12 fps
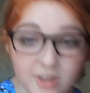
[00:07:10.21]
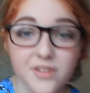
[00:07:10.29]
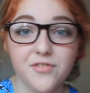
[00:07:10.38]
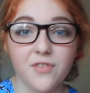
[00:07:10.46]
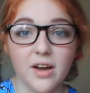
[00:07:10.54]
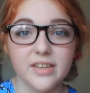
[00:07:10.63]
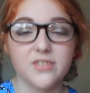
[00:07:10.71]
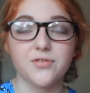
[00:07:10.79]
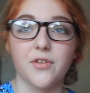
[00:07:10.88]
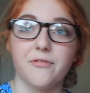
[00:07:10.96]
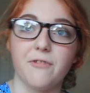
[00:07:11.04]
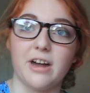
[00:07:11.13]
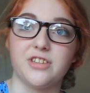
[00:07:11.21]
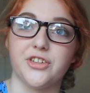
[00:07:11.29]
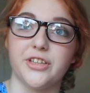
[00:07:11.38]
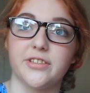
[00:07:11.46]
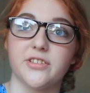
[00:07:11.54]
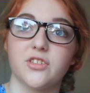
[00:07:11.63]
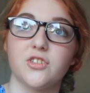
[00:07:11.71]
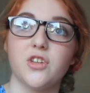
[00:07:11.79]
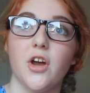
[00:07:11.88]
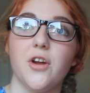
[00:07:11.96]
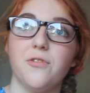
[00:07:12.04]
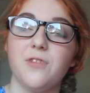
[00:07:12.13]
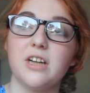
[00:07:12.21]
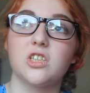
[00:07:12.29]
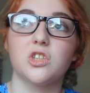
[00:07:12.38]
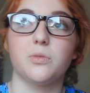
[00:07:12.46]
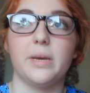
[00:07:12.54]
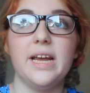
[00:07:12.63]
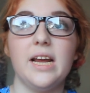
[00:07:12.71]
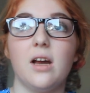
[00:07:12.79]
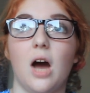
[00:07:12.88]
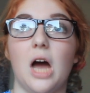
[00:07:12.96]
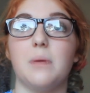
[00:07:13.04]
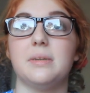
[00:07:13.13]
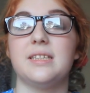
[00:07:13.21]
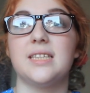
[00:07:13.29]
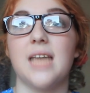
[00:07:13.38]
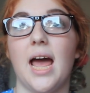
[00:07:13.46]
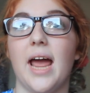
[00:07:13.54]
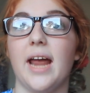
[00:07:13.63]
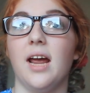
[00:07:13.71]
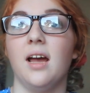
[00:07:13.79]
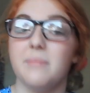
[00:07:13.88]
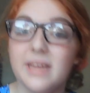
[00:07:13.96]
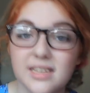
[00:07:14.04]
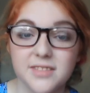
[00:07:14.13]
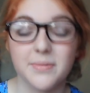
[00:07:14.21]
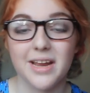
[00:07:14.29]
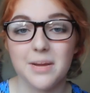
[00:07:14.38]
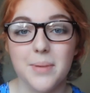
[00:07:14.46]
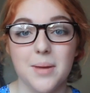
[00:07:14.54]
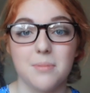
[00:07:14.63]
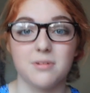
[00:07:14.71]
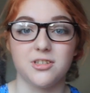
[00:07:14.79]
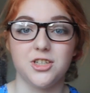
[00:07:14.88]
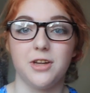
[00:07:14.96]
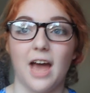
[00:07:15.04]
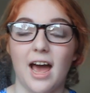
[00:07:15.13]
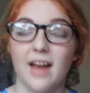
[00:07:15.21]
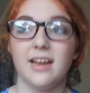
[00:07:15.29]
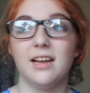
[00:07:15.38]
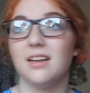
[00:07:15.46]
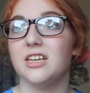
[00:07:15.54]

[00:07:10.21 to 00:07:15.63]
Advice for freshers. So Freshers Week, I would say meet as many people as you can.